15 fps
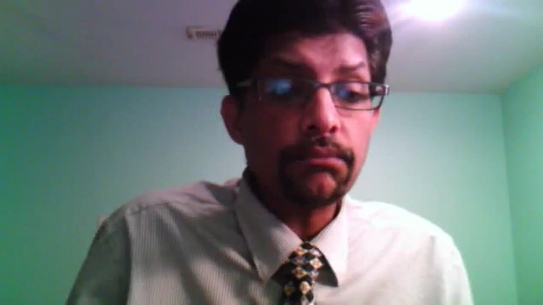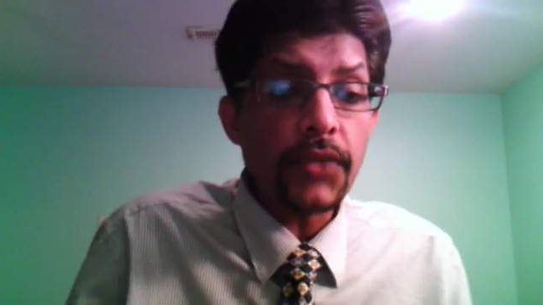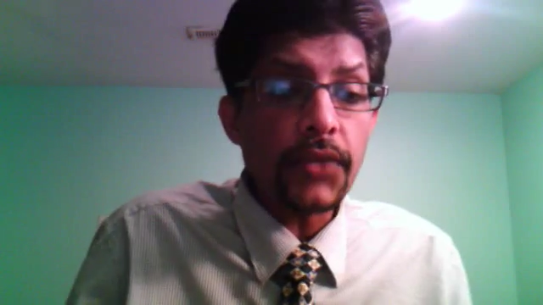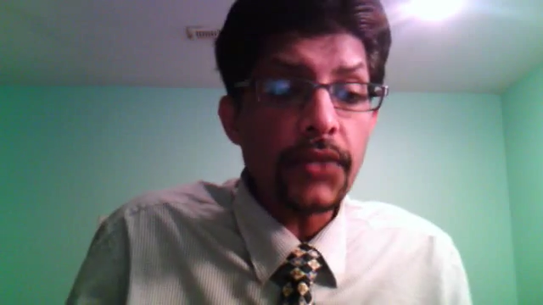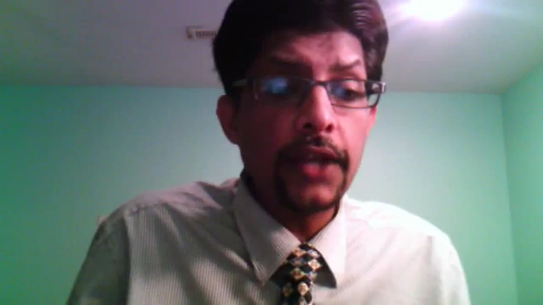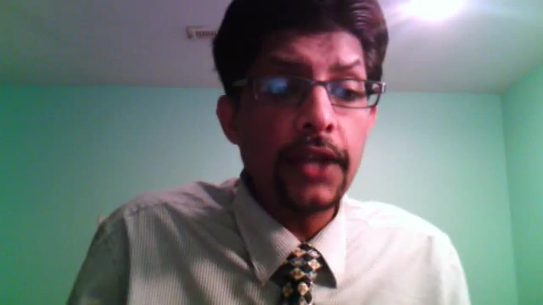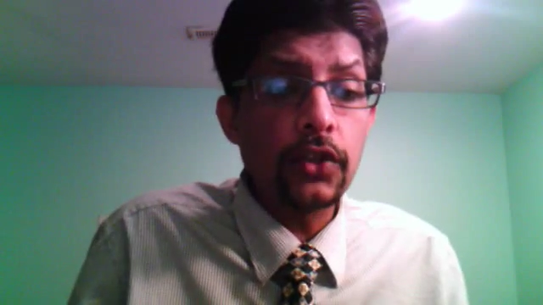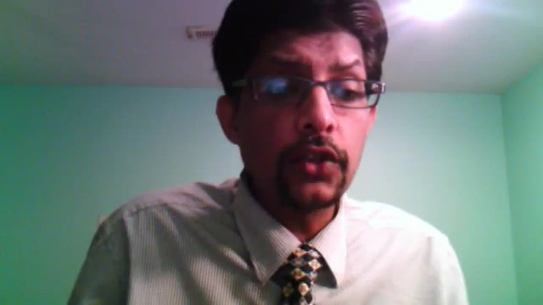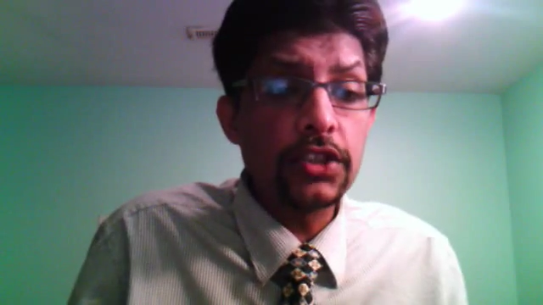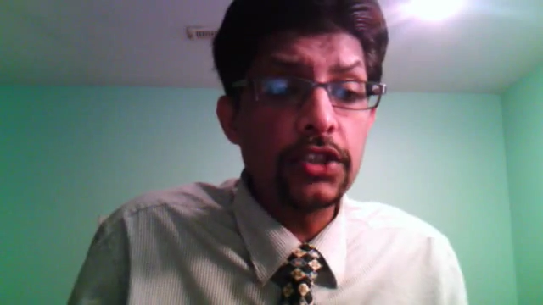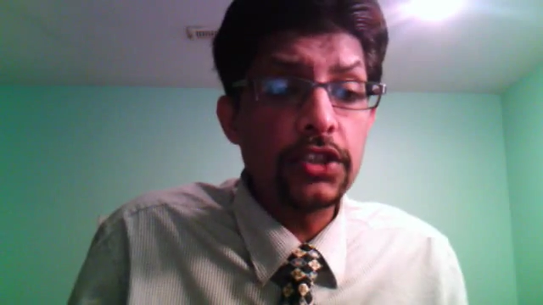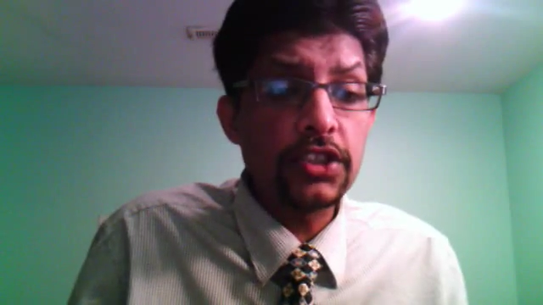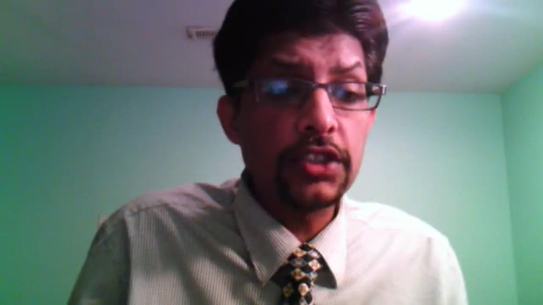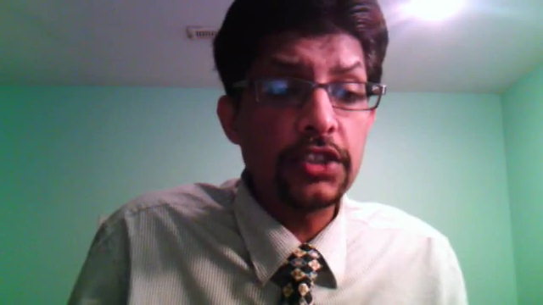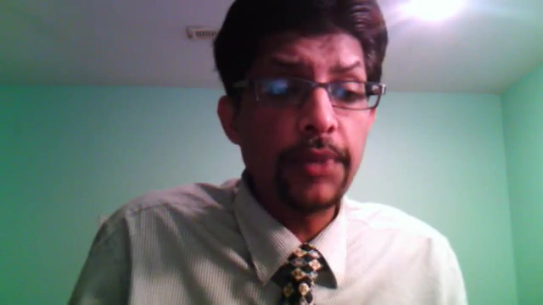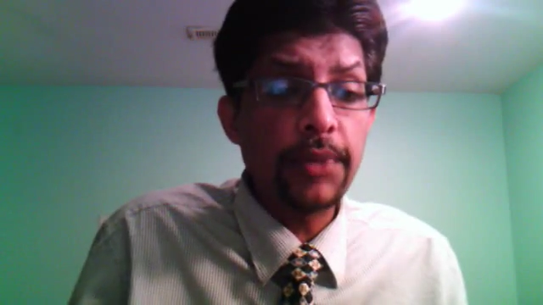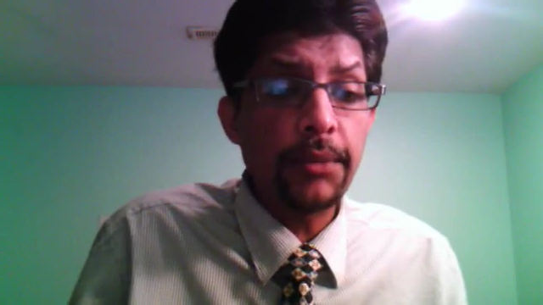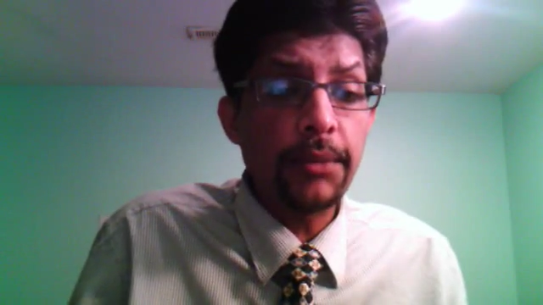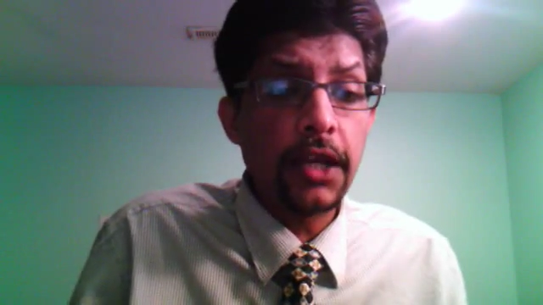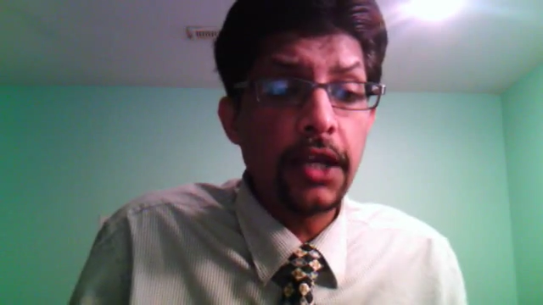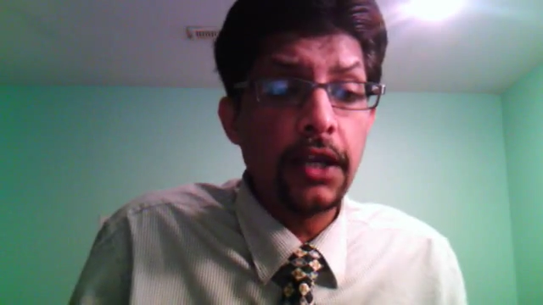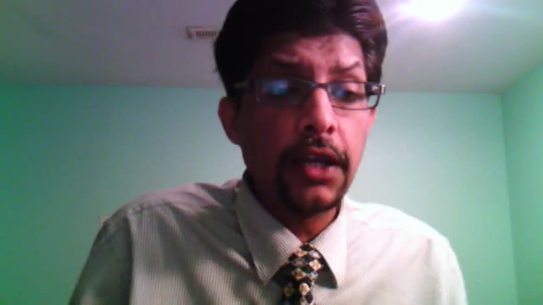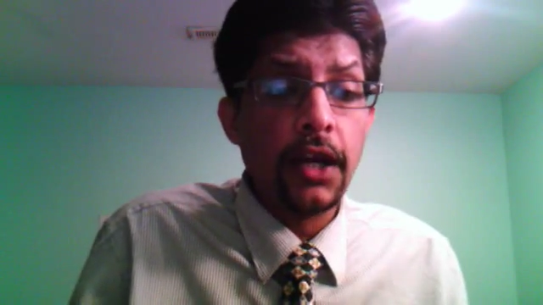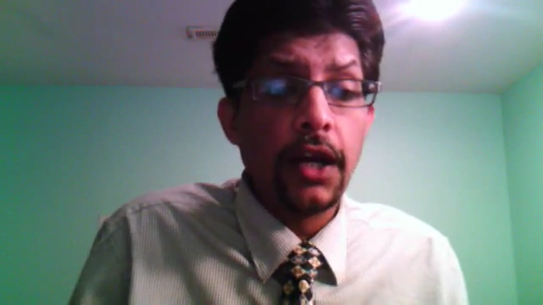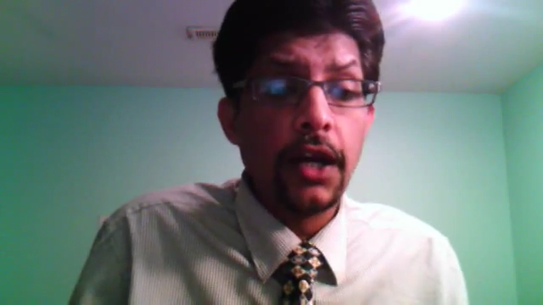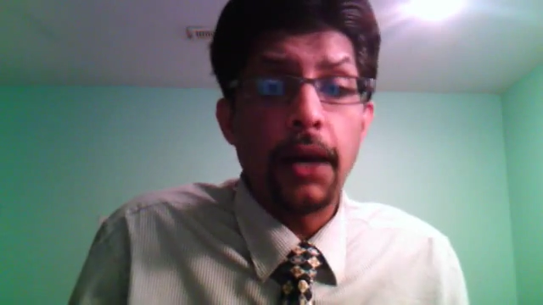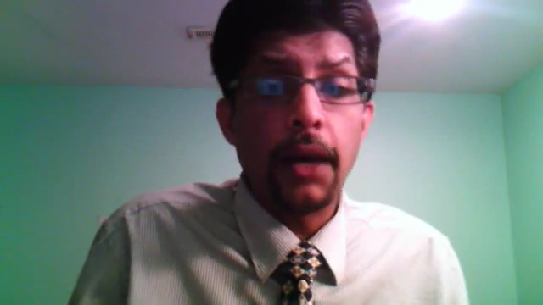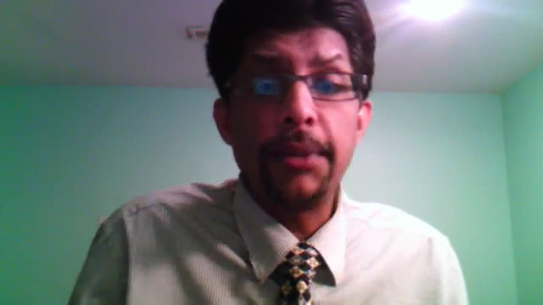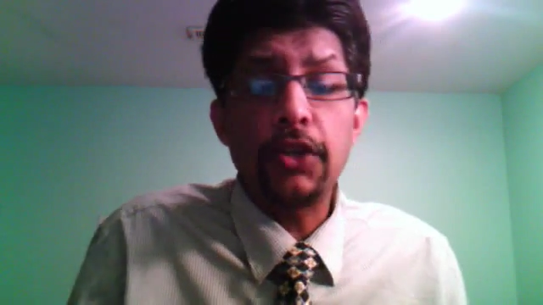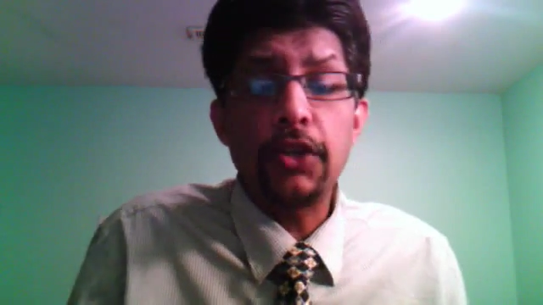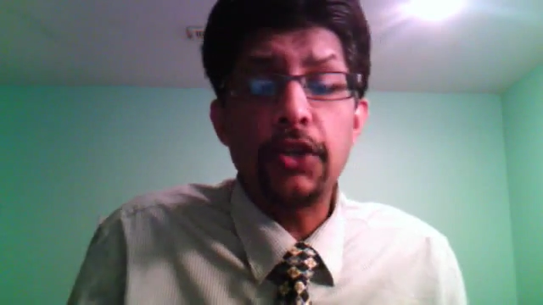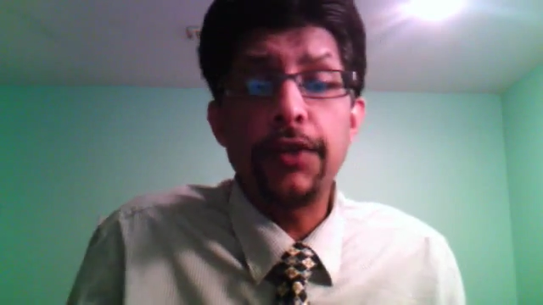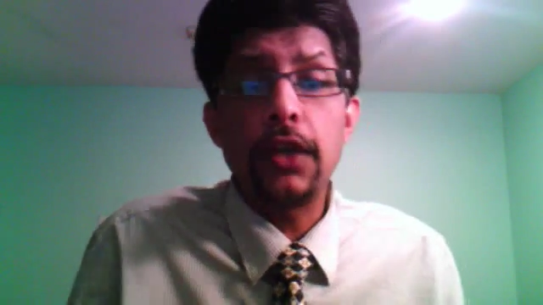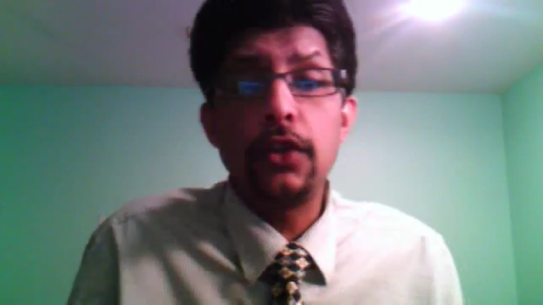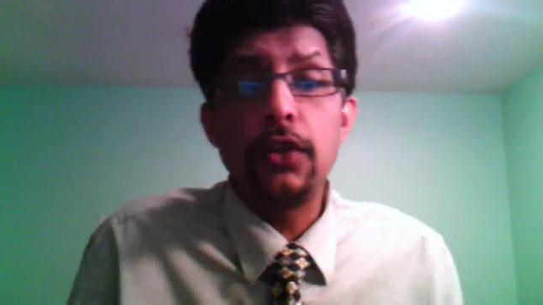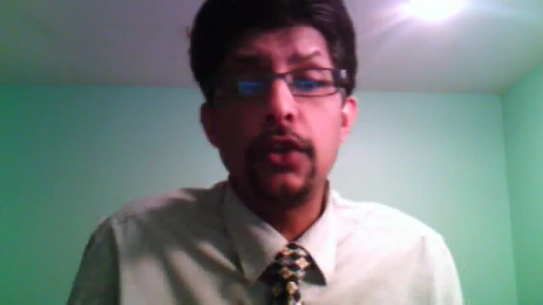I know this is becoming a bit of a